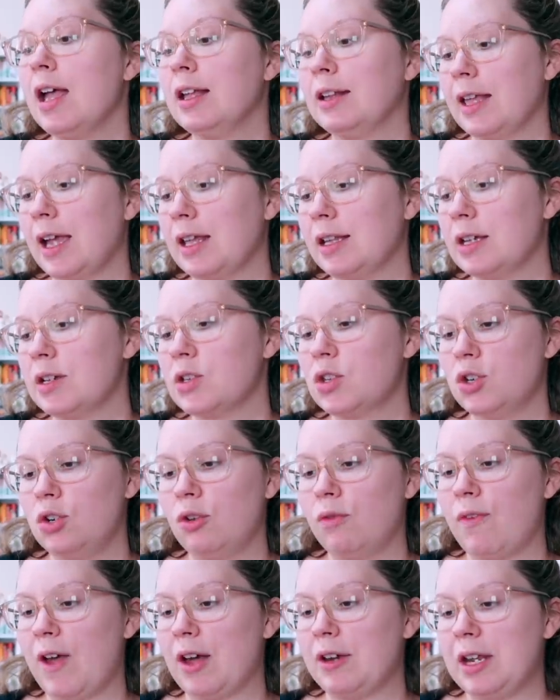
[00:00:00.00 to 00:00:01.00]
Layla's
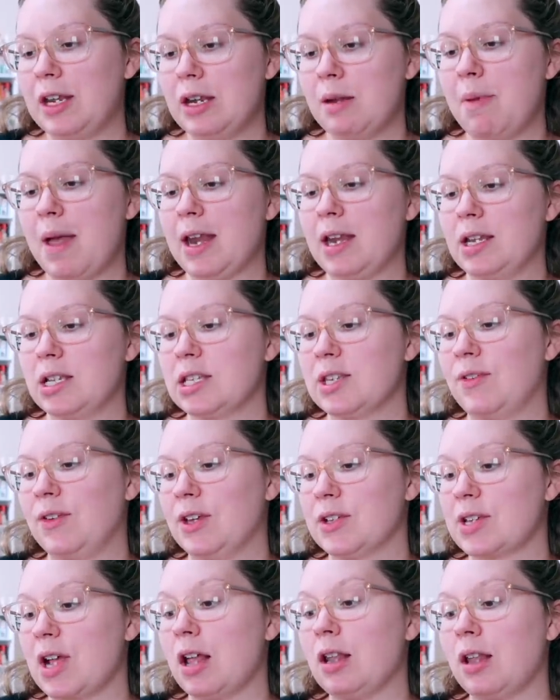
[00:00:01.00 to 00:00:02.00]
newfound independence
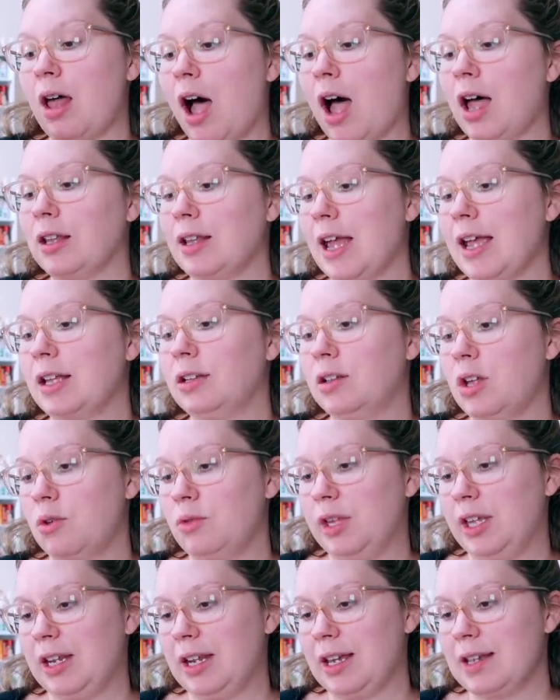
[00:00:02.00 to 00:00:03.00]
feels a lot like
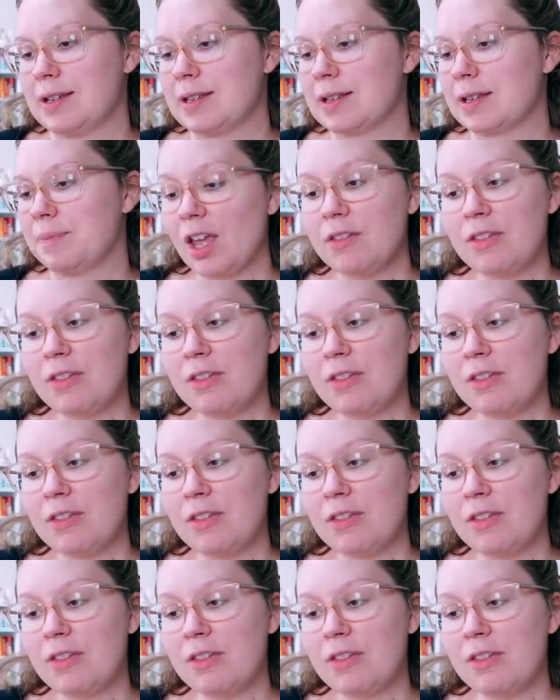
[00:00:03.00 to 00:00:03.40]
loneliness.